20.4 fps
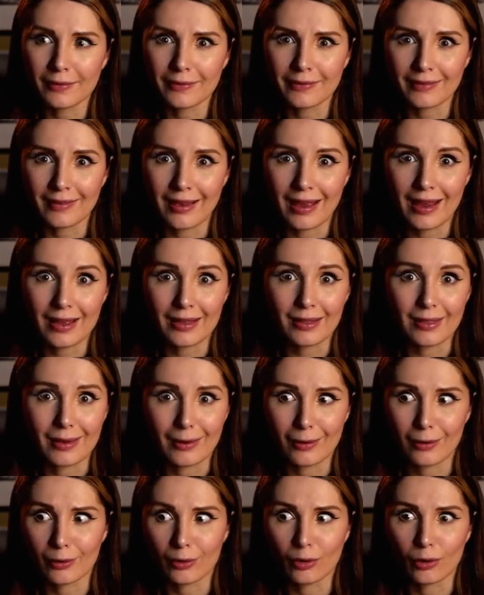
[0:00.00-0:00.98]
say,
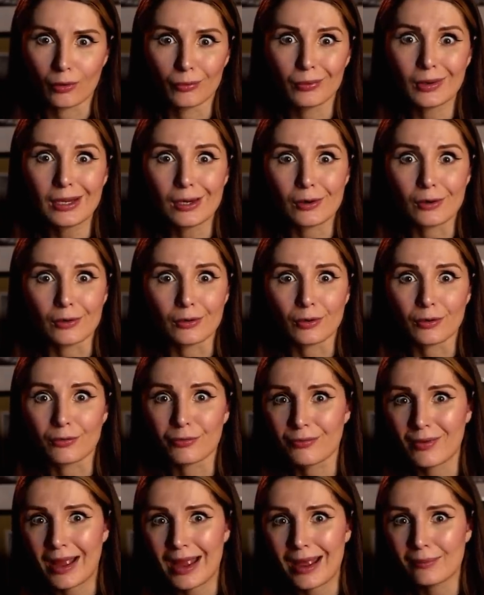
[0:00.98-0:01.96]
their career, their
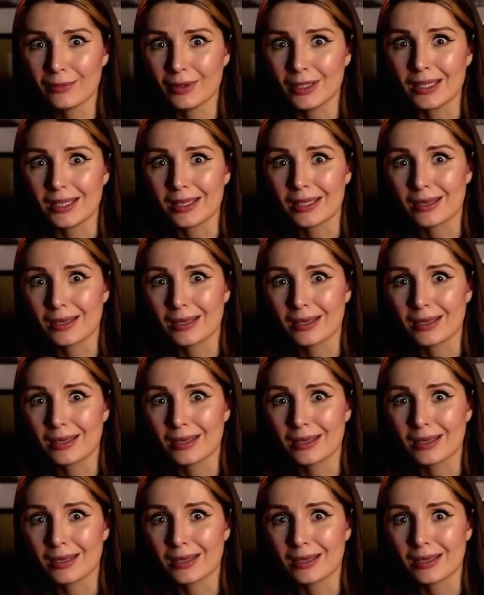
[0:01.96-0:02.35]
family,